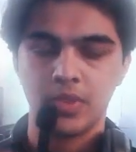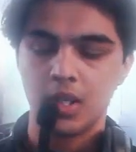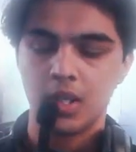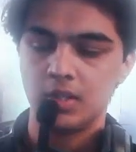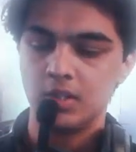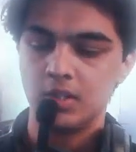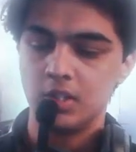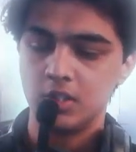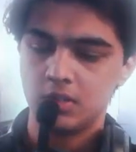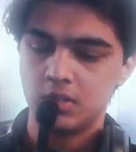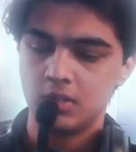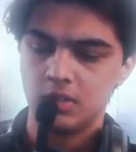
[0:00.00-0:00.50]

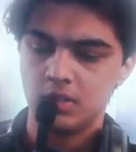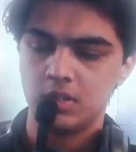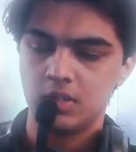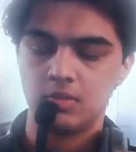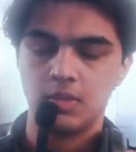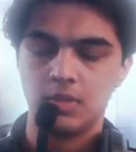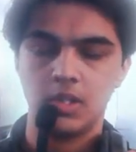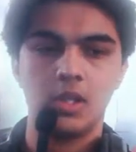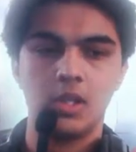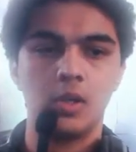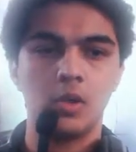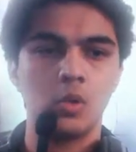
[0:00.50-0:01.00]
This
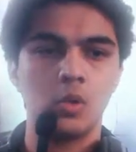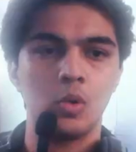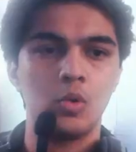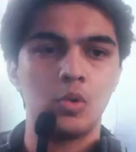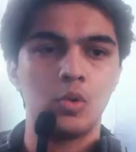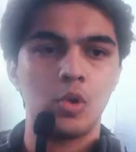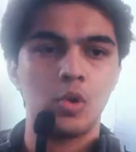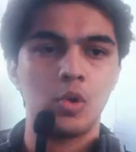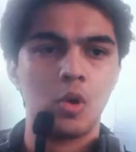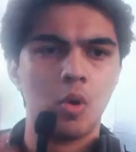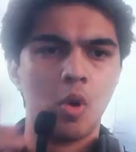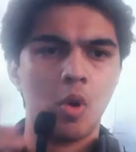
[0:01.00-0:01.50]
will include
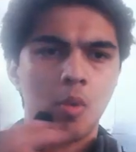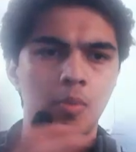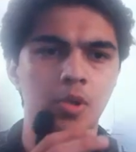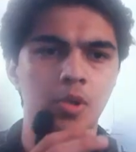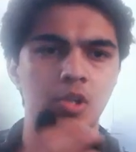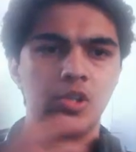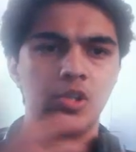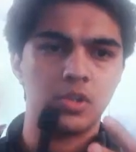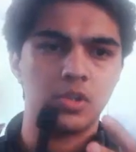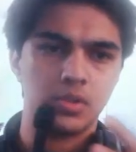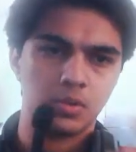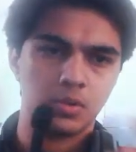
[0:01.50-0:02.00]
your
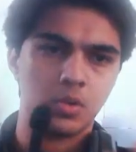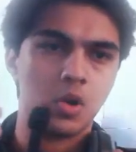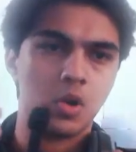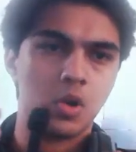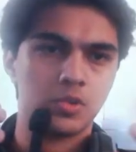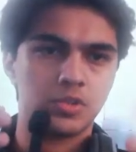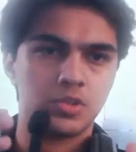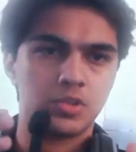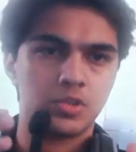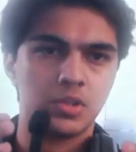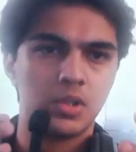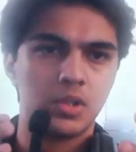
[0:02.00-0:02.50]
operation
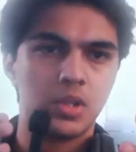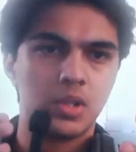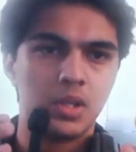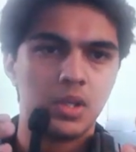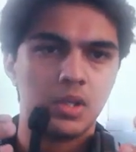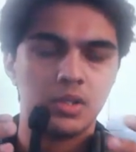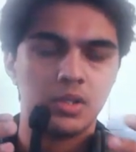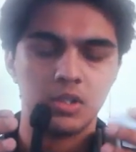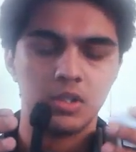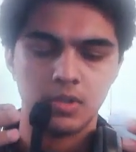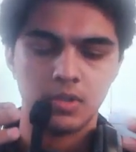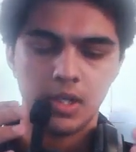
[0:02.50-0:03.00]
cost.
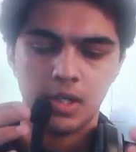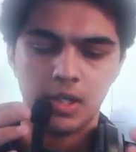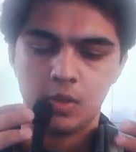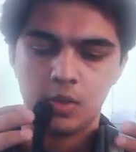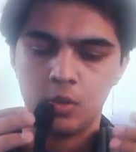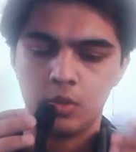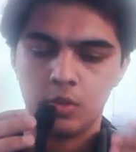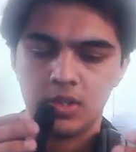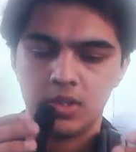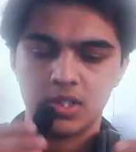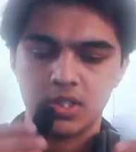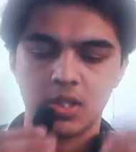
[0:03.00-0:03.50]
This will
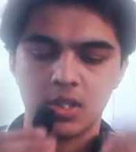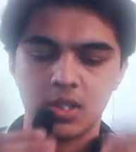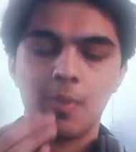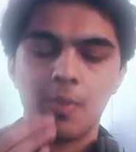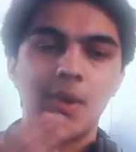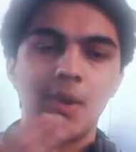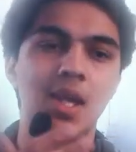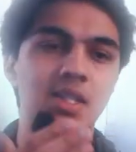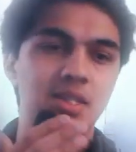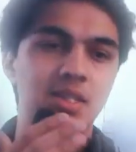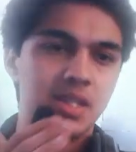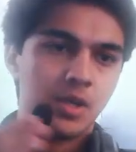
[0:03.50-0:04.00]
include the
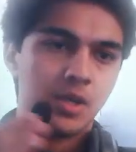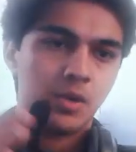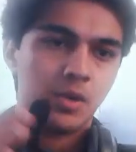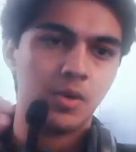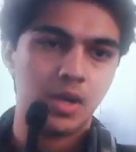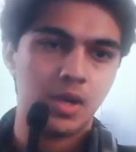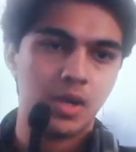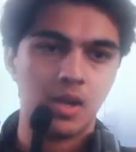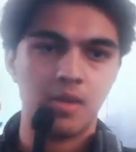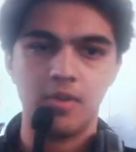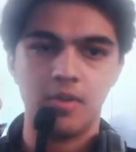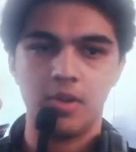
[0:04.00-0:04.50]
supplies that you
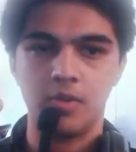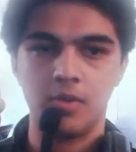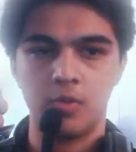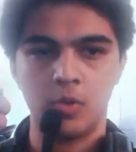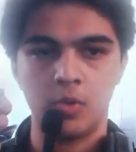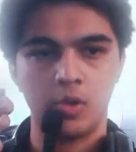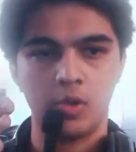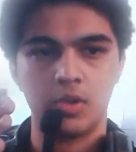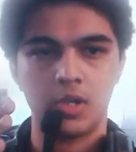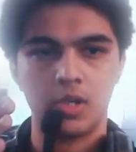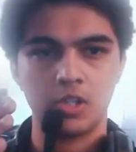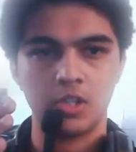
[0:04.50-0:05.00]
are having
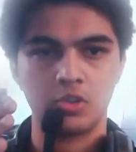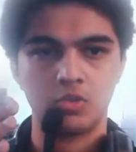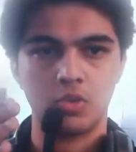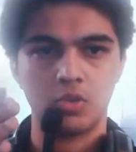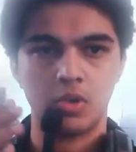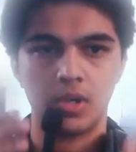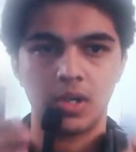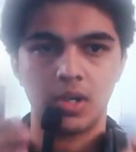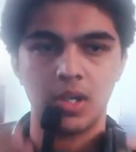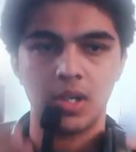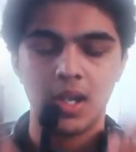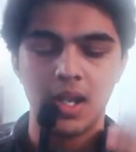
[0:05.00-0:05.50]
for your
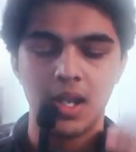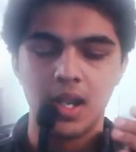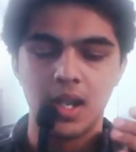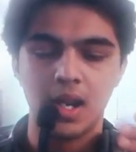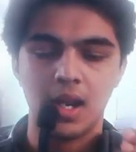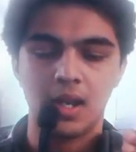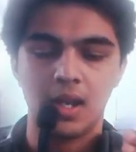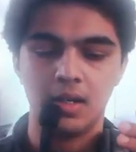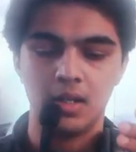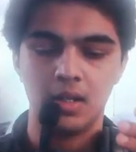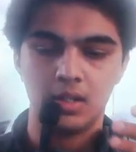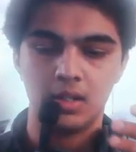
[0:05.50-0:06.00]
restaurant,
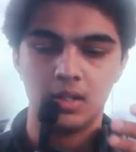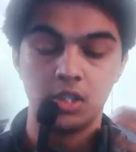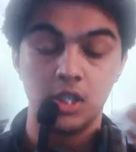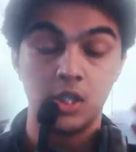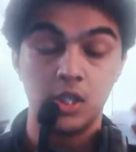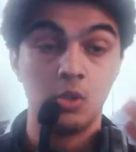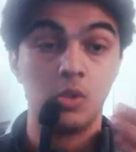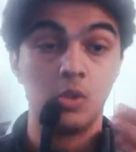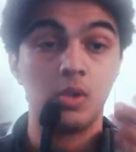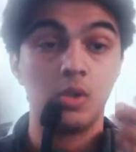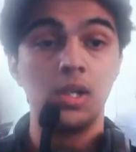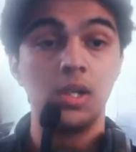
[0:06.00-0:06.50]
and the
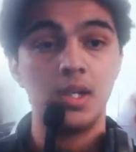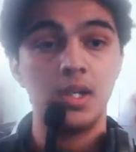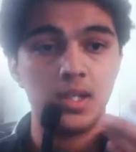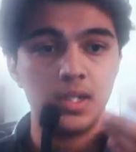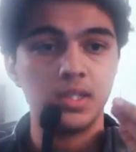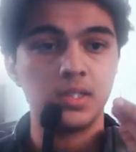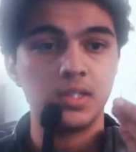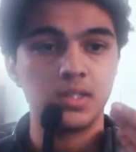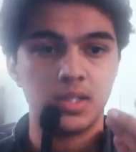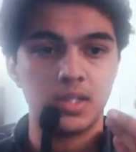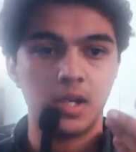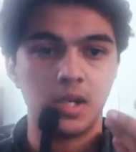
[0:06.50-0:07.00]

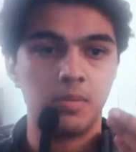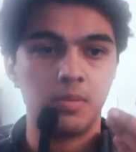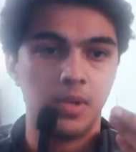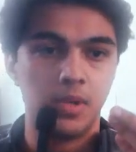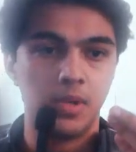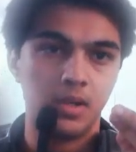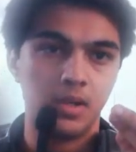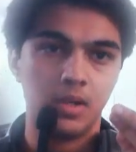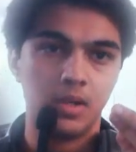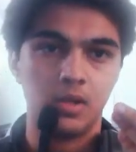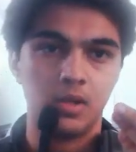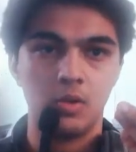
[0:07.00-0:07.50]
utilities that
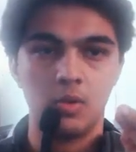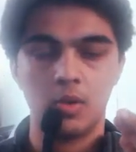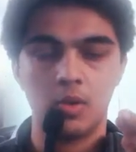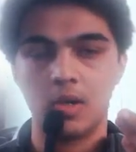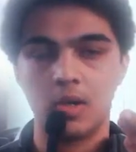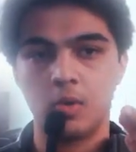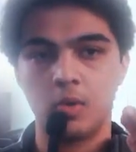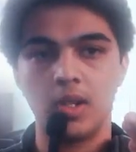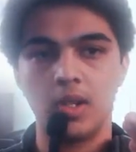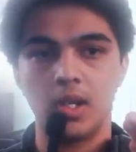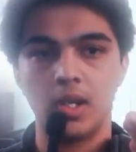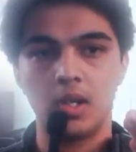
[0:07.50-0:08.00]
you are
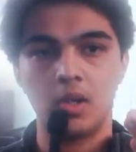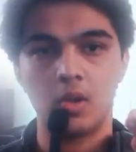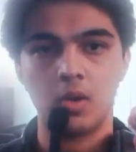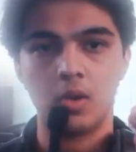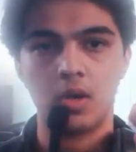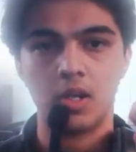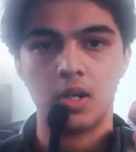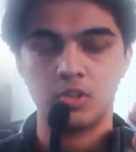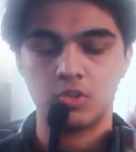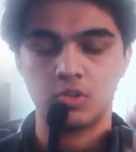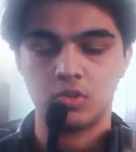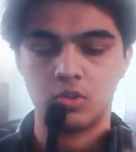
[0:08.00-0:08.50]
doing in your
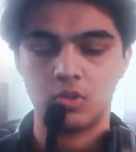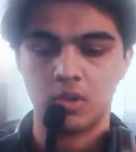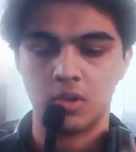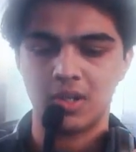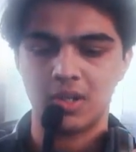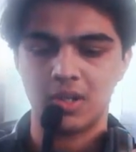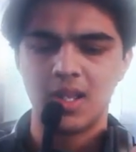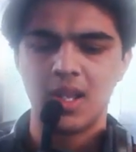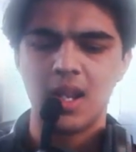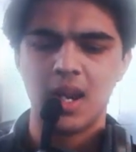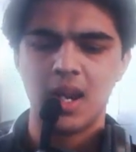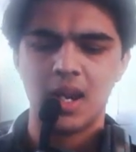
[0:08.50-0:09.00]
restaurant,
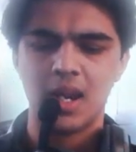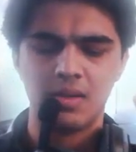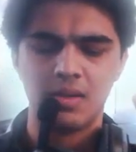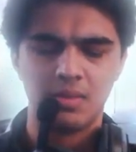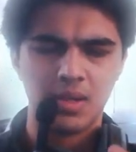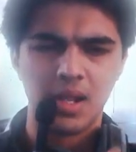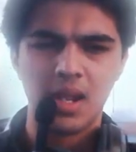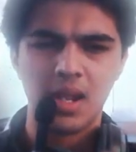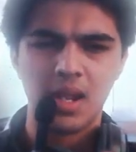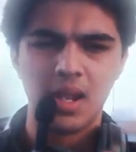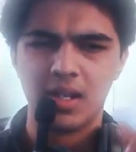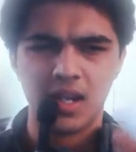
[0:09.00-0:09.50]
and
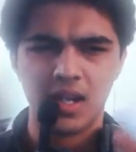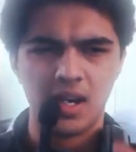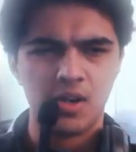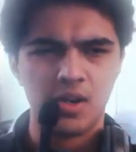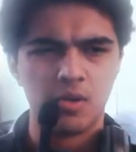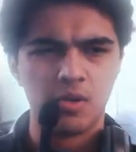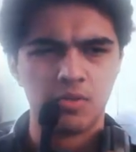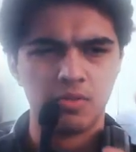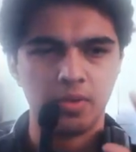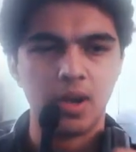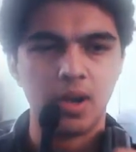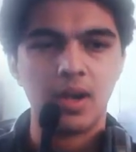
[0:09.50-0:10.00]
any kind
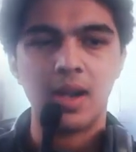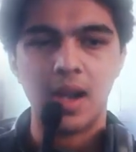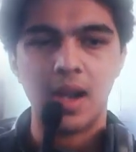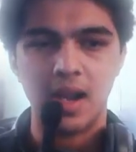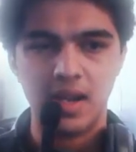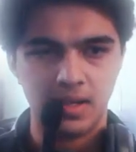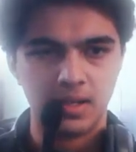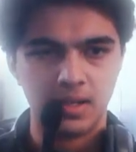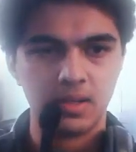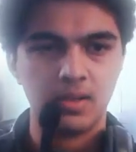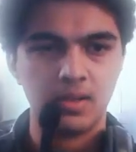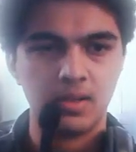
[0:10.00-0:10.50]
of
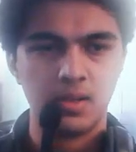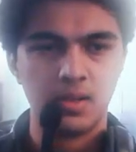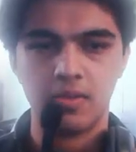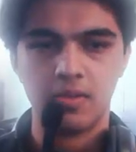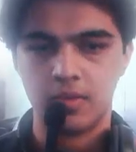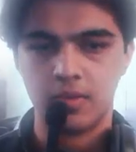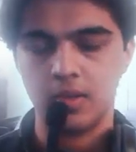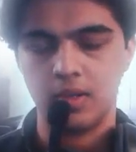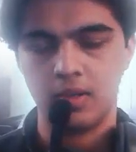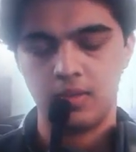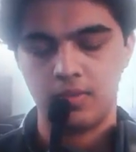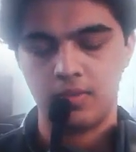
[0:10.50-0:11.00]
rent. If
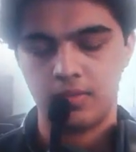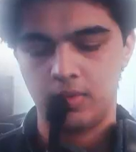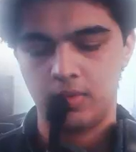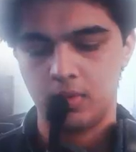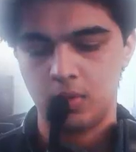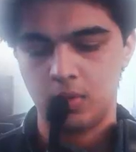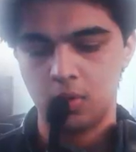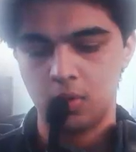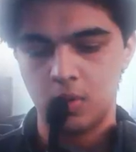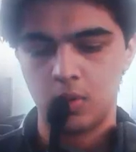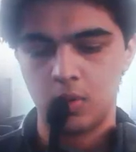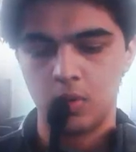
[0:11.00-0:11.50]
you
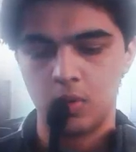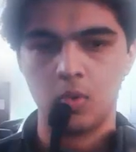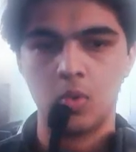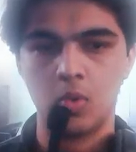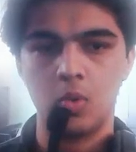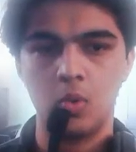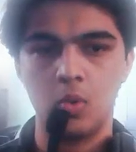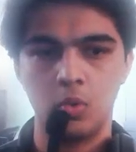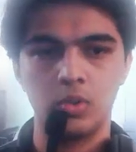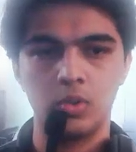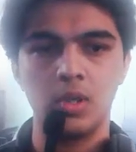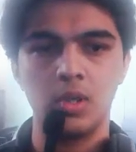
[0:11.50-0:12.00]
don't
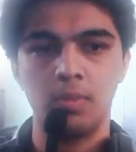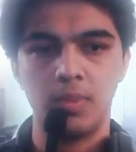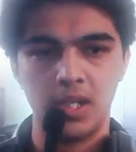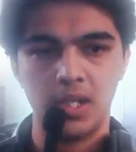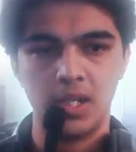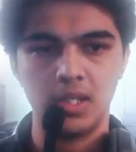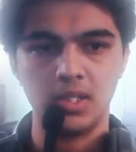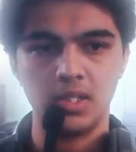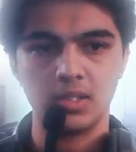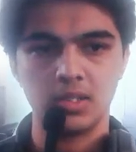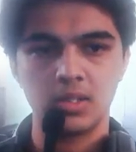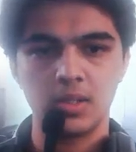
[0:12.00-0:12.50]
owe the
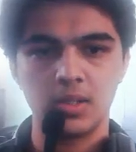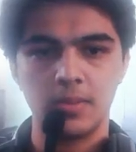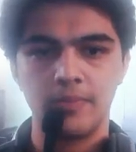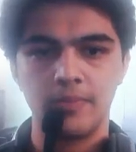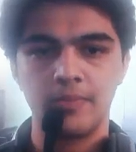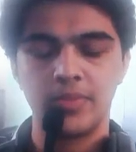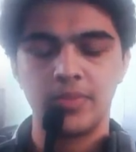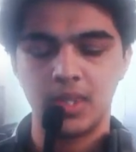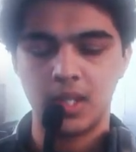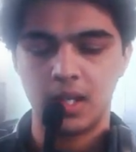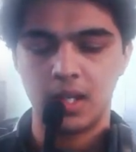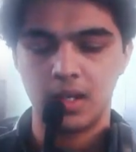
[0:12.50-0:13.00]
place,
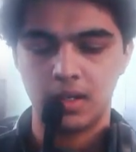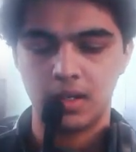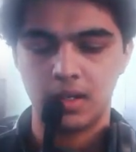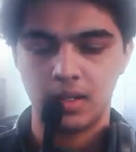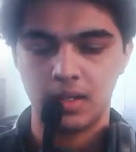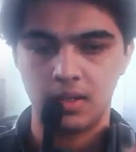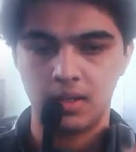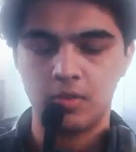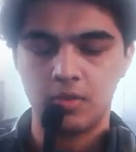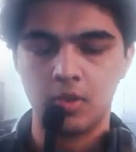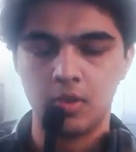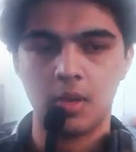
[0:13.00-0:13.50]
then
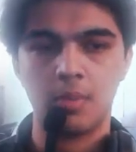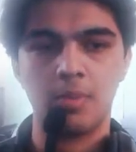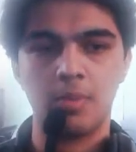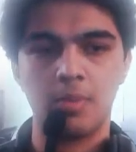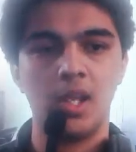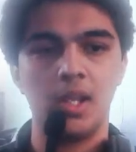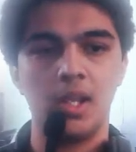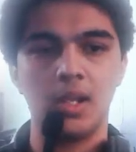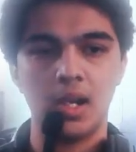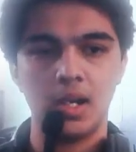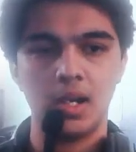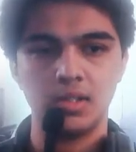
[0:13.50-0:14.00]
if you are
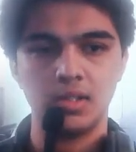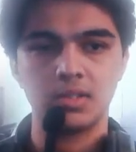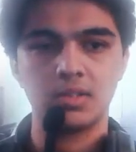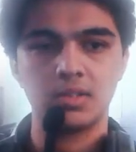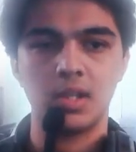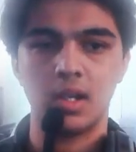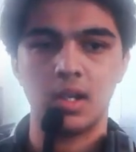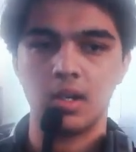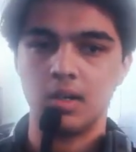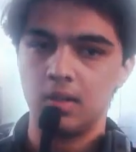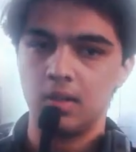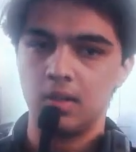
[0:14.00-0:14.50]
paying rents,
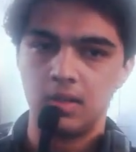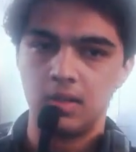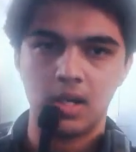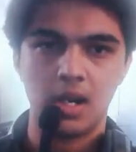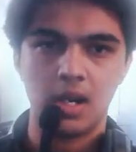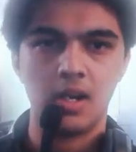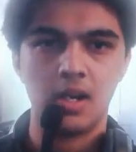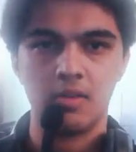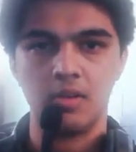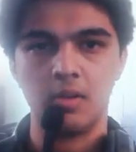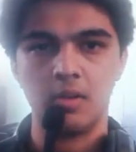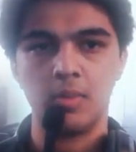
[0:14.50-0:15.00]
then
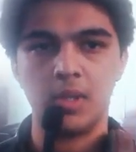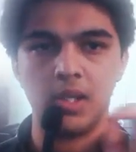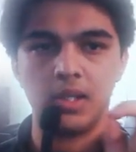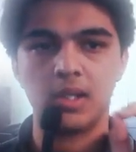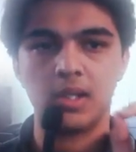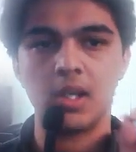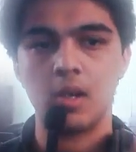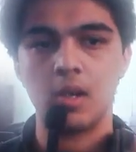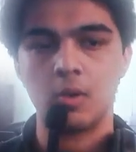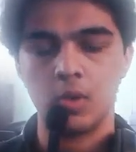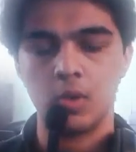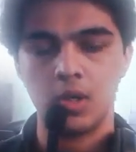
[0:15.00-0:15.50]
rent will be
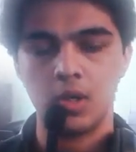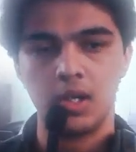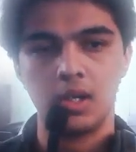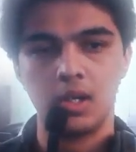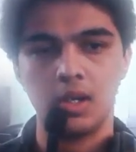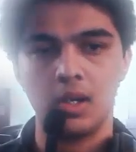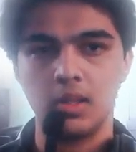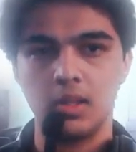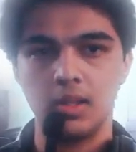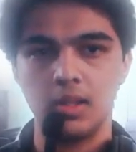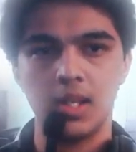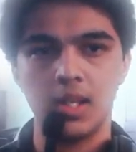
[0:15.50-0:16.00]

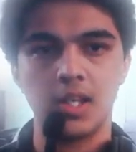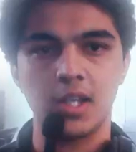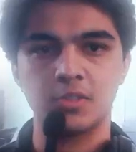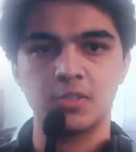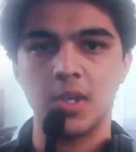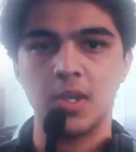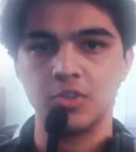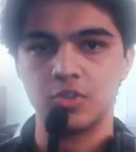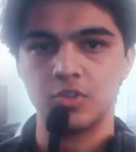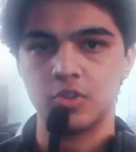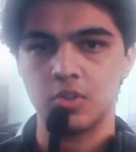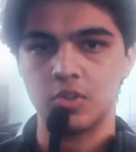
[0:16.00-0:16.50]
calculated in the
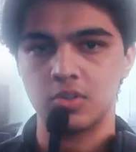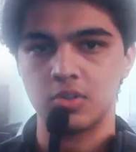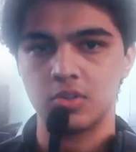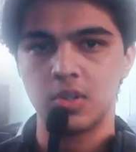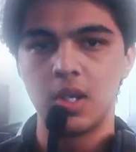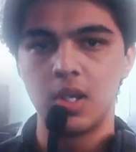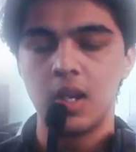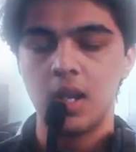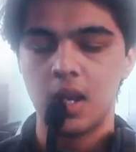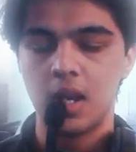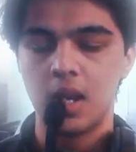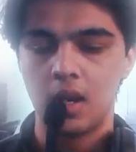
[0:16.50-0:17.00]
expenses.
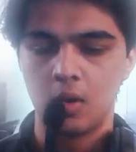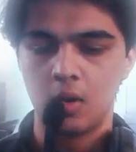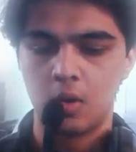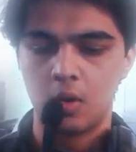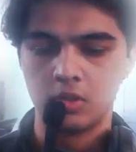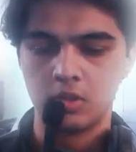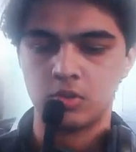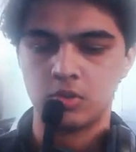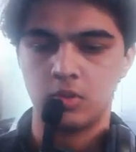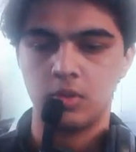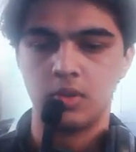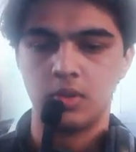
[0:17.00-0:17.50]
And
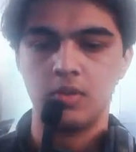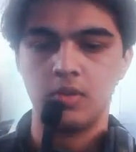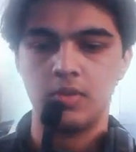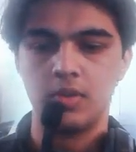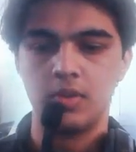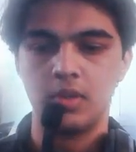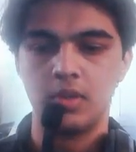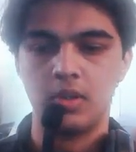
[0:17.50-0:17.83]
also if